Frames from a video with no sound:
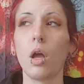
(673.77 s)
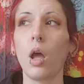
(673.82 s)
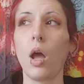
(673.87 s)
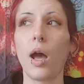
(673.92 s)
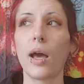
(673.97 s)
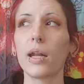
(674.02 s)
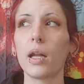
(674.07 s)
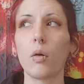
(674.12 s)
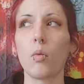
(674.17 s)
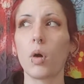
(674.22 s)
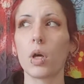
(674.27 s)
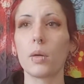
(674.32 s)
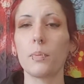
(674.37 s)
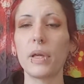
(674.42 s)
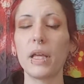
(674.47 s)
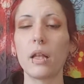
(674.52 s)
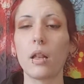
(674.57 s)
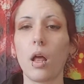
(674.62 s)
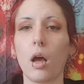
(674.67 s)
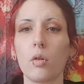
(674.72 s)
I didn't want to
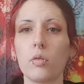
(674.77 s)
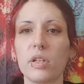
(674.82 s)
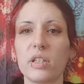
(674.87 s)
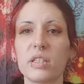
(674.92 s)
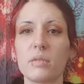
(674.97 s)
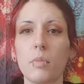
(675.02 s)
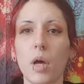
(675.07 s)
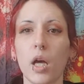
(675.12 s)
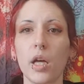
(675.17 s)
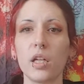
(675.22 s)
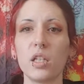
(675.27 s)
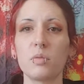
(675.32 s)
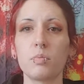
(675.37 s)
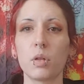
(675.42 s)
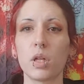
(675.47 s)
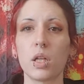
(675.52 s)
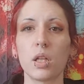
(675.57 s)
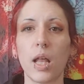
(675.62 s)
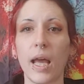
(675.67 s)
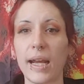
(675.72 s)
be alone this much,
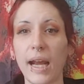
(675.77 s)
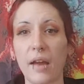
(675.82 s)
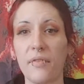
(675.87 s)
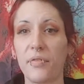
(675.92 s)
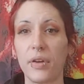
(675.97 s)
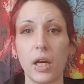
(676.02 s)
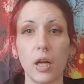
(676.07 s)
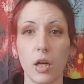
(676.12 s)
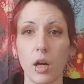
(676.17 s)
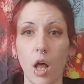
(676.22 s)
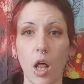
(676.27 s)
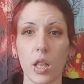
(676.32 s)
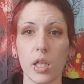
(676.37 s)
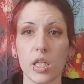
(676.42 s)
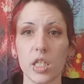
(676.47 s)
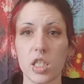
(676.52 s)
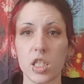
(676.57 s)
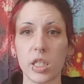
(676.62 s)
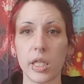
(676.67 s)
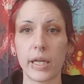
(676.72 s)
but like I figured all
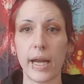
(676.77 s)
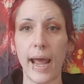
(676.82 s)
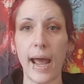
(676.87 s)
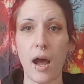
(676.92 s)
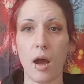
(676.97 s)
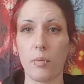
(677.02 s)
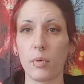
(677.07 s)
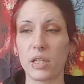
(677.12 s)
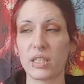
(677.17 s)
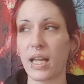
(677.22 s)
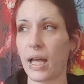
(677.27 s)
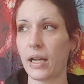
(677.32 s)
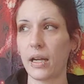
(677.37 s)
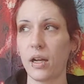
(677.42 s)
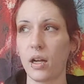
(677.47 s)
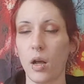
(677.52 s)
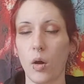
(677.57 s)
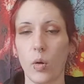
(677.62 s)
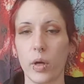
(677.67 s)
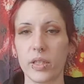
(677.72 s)
this shit out because I
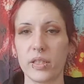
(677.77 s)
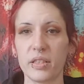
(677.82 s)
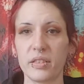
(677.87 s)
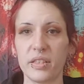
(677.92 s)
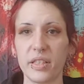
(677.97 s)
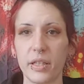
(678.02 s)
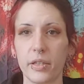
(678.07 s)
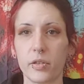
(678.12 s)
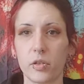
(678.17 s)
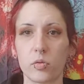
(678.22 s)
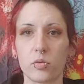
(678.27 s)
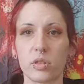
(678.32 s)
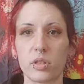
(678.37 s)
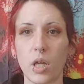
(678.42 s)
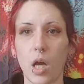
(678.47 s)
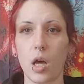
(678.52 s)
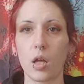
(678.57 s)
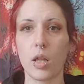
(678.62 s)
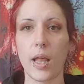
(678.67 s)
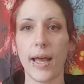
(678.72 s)
didn't know what to do.
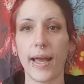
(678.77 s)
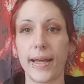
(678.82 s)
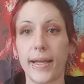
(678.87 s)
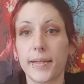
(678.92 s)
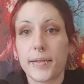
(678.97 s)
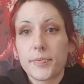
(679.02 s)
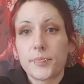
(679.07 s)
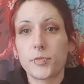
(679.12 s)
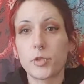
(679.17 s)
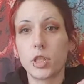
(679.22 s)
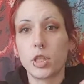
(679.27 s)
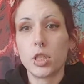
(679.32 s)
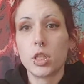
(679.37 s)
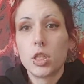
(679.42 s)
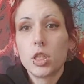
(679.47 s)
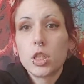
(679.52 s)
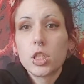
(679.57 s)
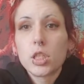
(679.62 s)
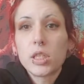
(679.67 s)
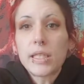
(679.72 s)
So like
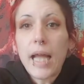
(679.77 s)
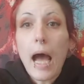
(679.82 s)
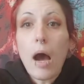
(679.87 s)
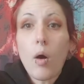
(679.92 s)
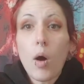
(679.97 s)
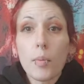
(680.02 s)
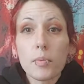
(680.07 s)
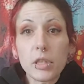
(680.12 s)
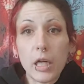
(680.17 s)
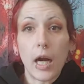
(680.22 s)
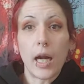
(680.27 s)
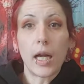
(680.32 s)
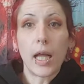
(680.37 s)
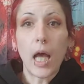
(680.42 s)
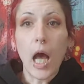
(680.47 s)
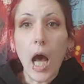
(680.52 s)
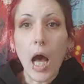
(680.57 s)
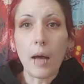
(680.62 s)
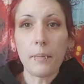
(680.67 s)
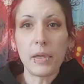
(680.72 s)
now I'm trying to
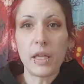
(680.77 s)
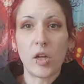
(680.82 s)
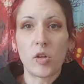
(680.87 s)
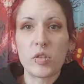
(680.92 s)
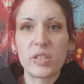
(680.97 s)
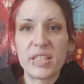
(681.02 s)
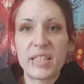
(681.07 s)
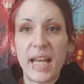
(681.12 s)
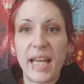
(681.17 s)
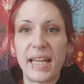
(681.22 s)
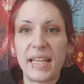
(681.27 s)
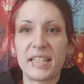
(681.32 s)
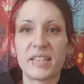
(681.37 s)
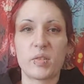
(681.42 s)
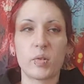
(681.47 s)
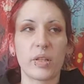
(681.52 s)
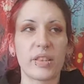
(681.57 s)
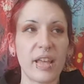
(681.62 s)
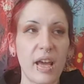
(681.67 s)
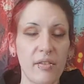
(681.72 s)

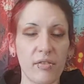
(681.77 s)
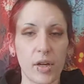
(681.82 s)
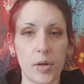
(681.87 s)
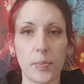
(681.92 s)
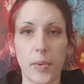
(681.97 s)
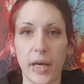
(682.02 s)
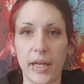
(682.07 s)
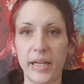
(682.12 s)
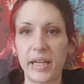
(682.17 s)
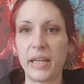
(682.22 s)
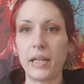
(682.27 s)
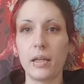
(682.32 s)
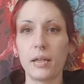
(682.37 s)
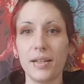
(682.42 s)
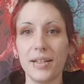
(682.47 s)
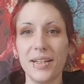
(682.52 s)
homeostase with everybody.